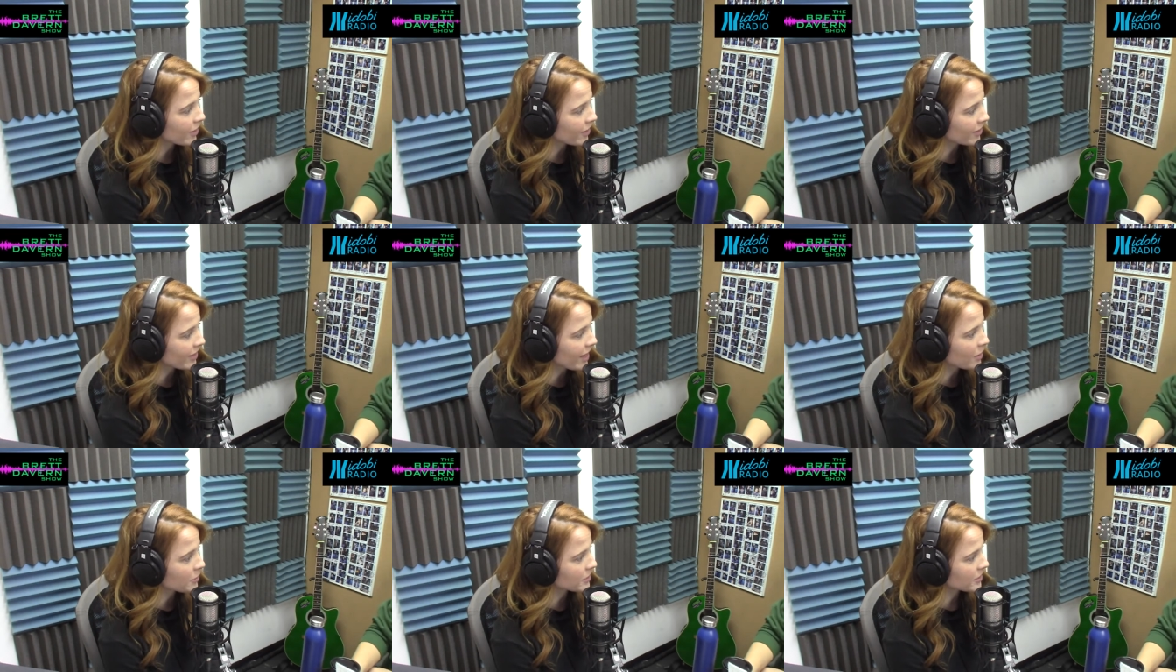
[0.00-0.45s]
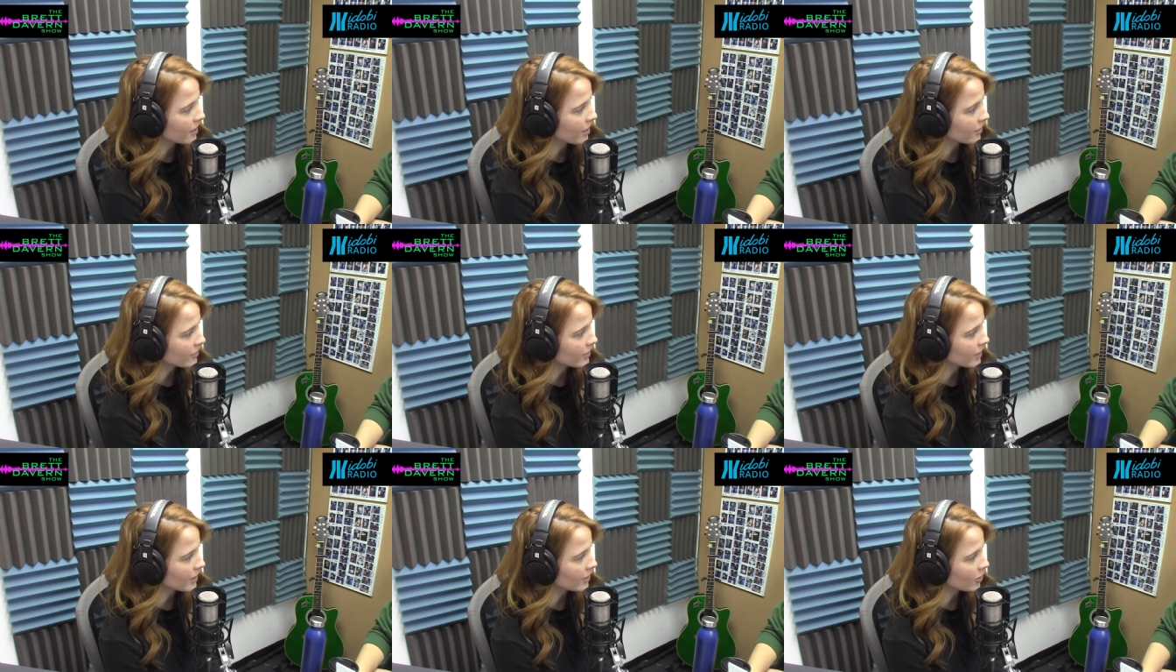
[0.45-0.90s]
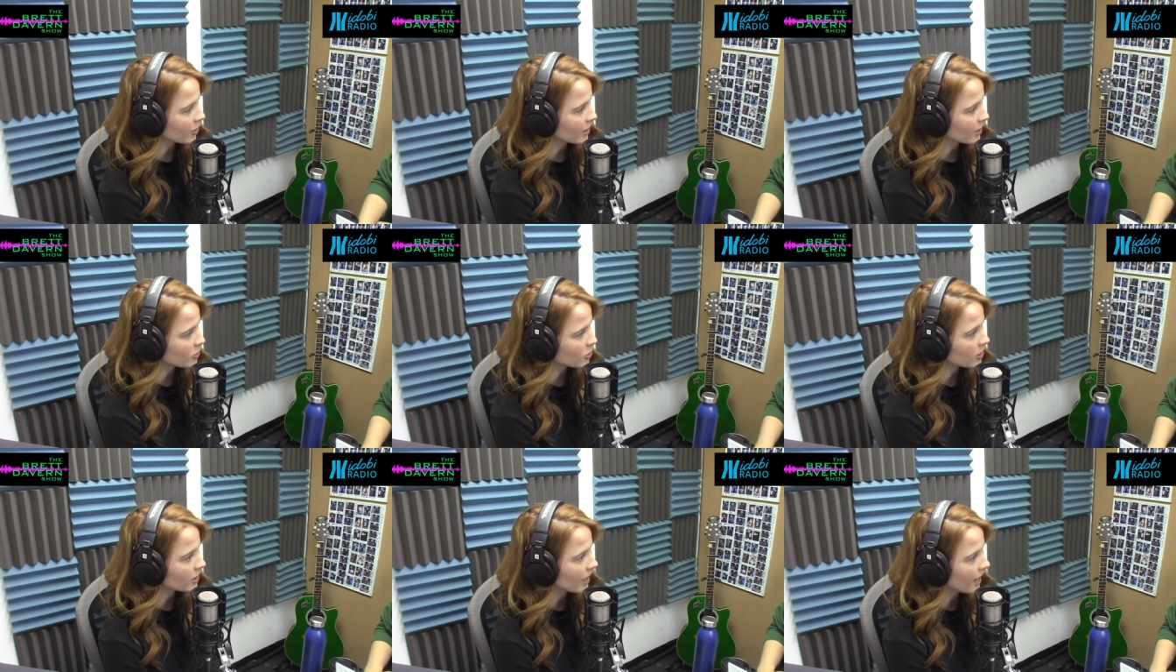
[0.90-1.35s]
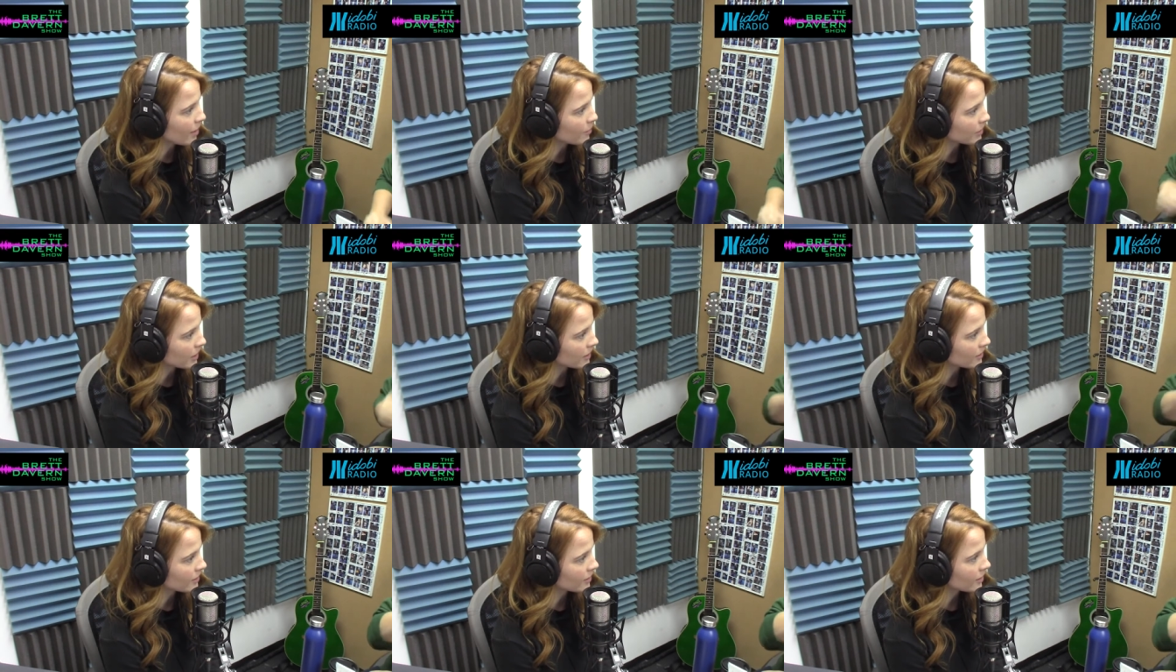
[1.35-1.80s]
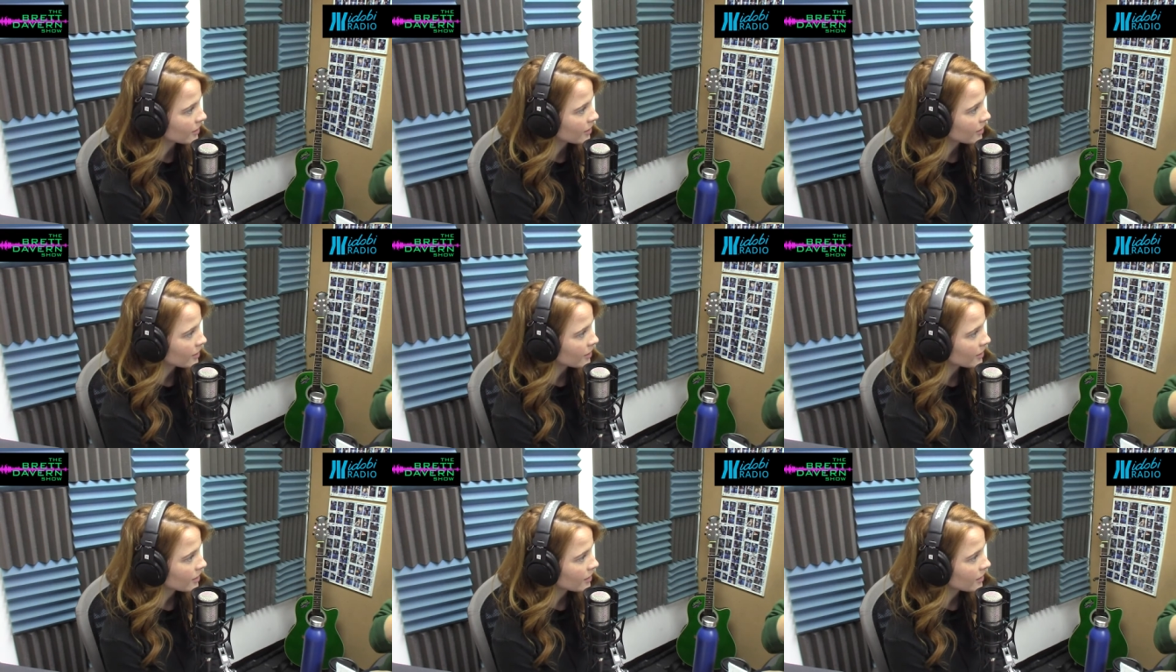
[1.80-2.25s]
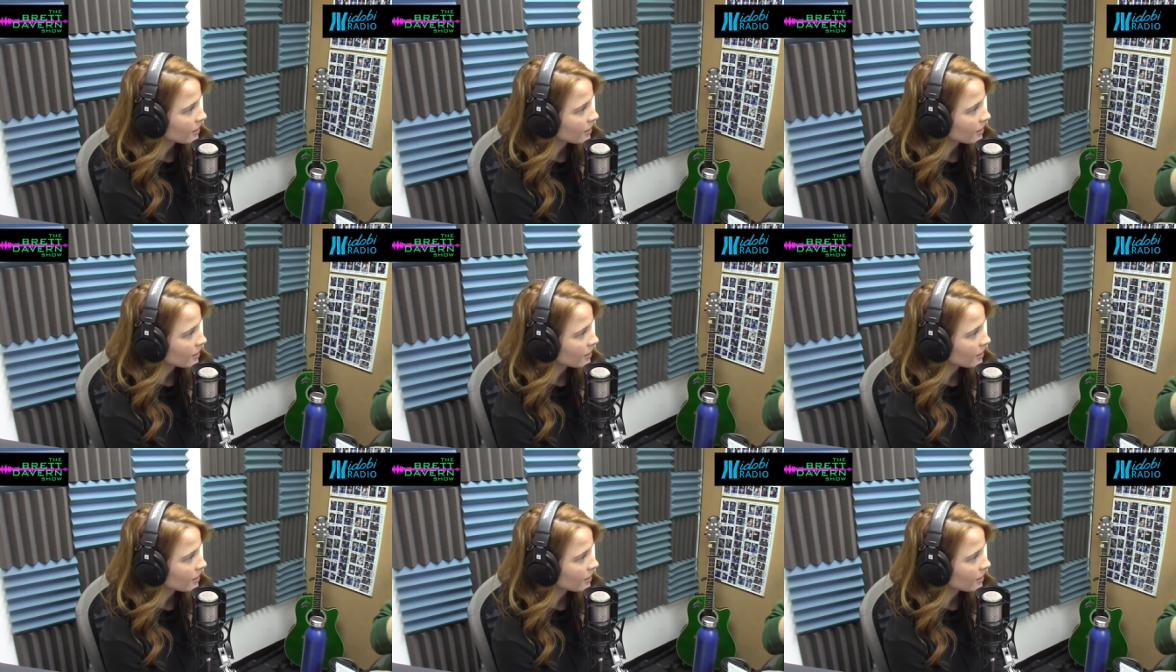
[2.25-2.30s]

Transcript: a thousand of in your kitchen cabinet. I do.